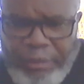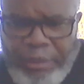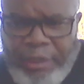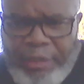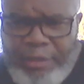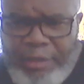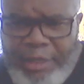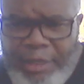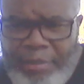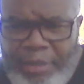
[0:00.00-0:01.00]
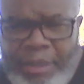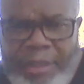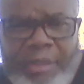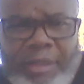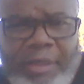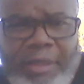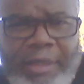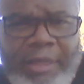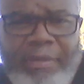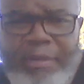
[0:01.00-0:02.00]
Length of time, I initially thought an
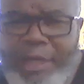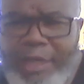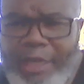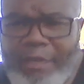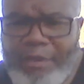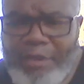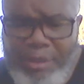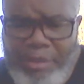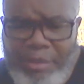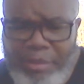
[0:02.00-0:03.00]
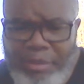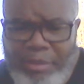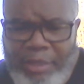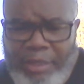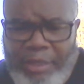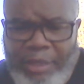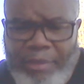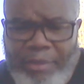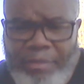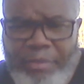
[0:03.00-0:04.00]
hour and a half. This is going to be around an
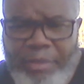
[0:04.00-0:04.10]
hour.